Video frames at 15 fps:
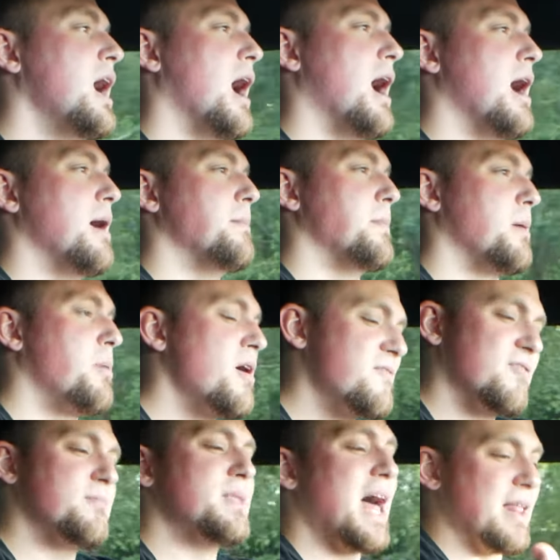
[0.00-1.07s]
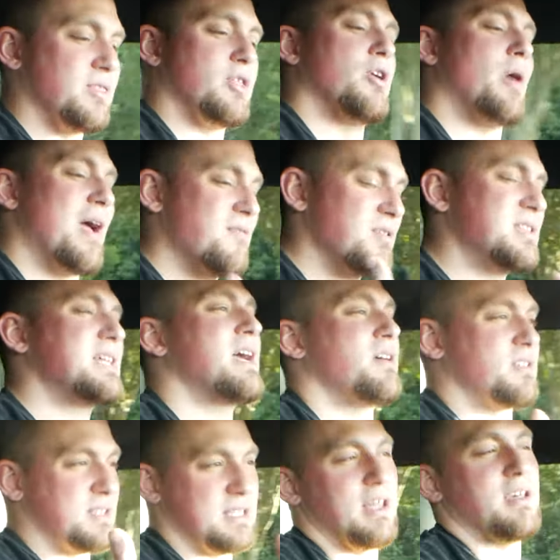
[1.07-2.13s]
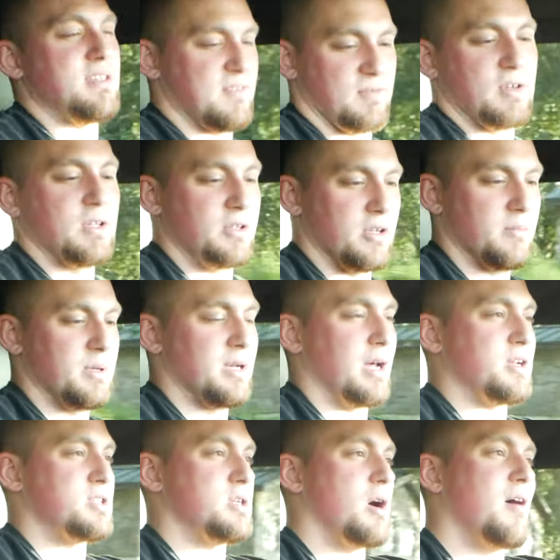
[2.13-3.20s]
Apart from that though, everything else does feel a little bit nicer.